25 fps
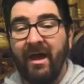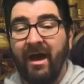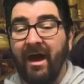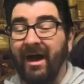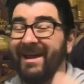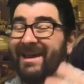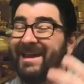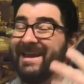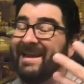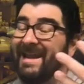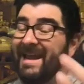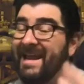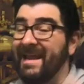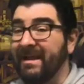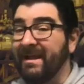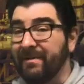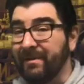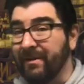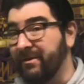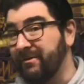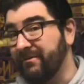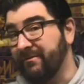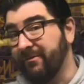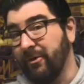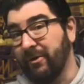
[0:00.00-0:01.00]
In
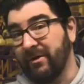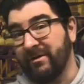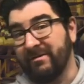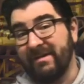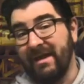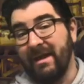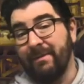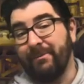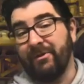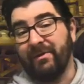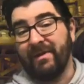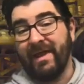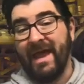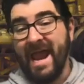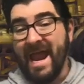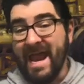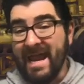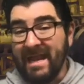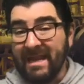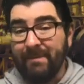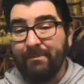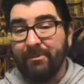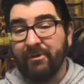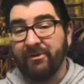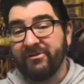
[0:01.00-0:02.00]
England, for example,
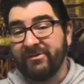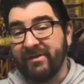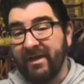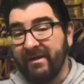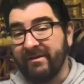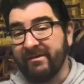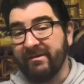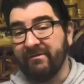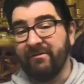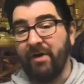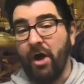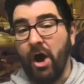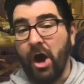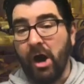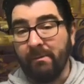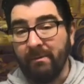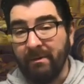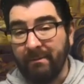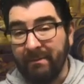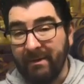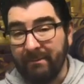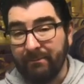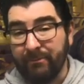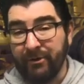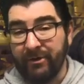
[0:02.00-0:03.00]
80% of
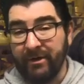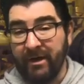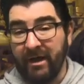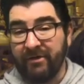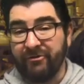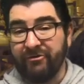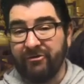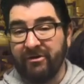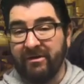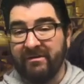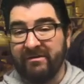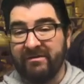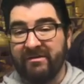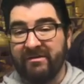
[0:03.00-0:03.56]
armament productions